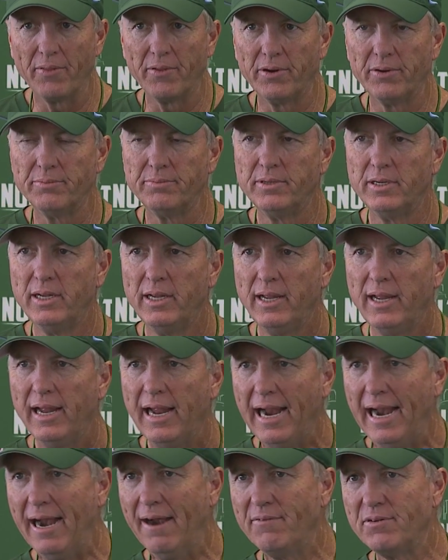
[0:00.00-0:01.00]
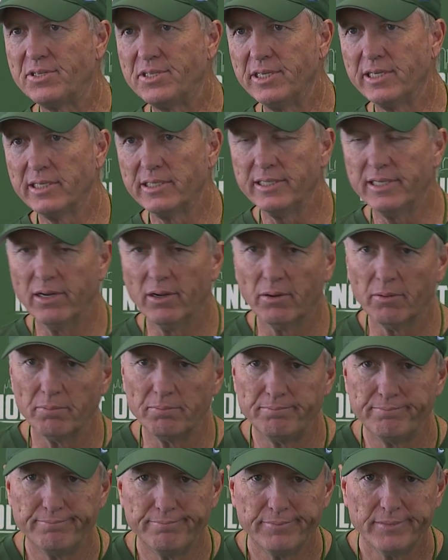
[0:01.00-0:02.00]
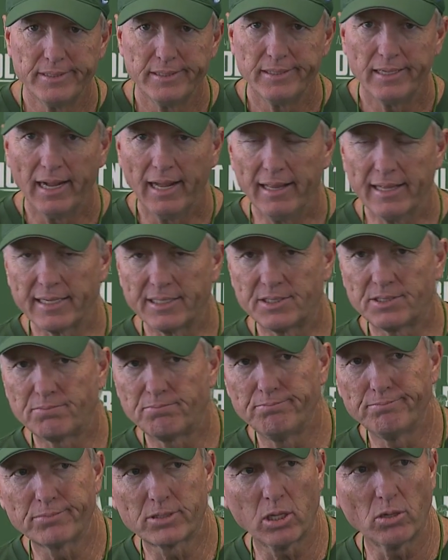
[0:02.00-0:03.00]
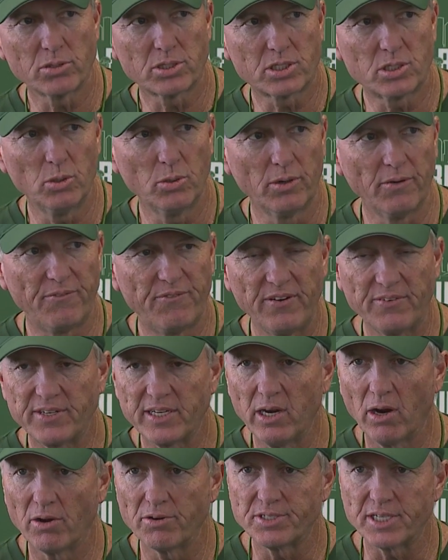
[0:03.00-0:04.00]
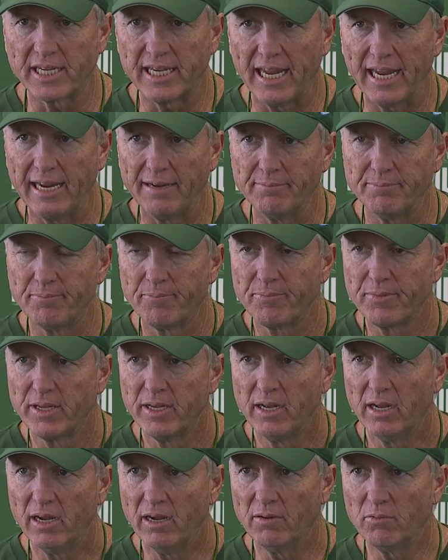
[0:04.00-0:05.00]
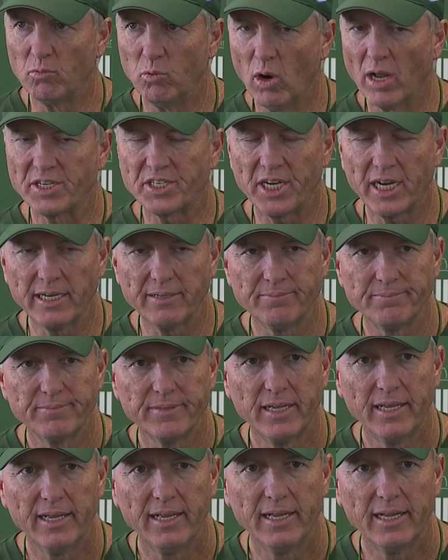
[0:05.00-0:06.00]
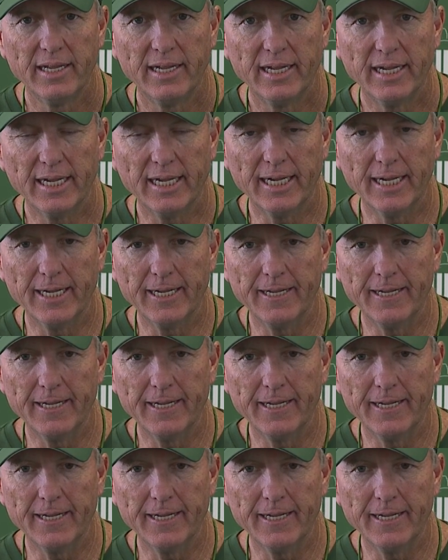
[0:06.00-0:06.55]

They're averaging, you know, I think close to 250 yards a game rushing, uh,